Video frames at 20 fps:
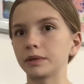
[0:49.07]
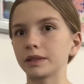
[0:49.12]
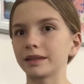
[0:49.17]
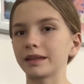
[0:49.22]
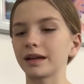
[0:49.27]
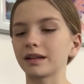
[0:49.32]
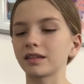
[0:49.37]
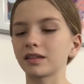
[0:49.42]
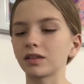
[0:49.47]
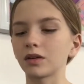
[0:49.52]

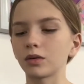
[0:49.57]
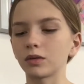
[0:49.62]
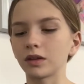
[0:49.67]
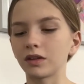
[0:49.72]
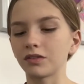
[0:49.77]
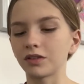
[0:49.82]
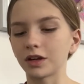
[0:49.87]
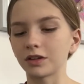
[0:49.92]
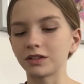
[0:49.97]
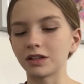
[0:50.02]
that's the only
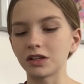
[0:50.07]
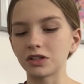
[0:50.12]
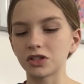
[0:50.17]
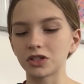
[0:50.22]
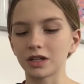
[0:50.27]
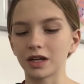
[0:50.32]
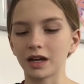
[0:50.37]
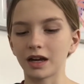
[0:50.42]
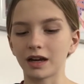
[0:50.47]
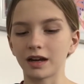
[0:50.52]

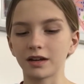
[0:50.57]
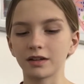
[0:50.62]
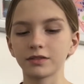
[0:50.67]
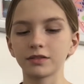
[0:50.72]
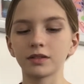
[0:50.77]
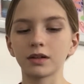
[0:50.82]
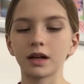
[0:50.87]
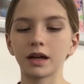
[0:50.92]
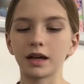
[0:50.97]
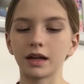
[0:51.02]
foundation I have.
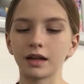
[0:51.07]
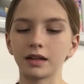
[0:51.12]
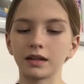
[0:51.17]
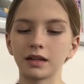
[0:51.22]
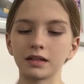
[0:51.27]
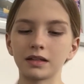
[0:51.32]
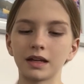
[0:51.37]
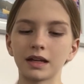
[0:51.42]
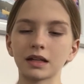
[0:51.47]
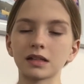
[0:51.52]
And
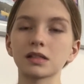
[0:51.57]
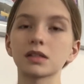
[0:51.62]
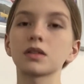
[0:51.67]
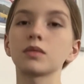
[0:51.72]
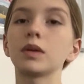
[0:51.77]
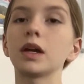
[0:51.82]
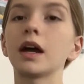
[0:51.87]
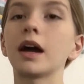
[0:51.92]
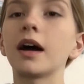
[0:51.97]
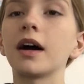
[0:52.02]
next
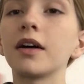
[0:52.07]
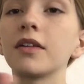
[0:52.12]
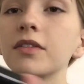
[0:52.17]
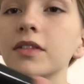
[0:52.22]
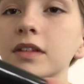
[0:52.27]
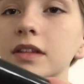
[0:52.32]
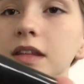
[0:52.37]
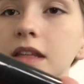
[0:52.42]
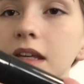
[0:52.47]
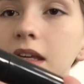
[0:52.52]
we have
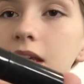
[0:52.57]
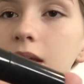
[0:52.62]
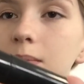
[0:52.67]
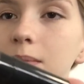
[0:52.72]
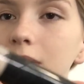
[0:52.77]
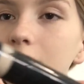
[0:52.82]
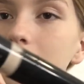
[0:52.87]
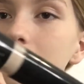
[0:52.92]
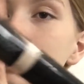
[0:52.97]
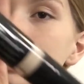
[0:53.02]
the
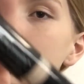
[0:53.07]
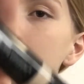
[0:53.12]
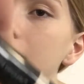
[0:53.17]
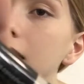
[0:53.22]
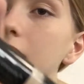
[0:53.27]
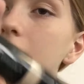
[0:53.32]
Mary Kay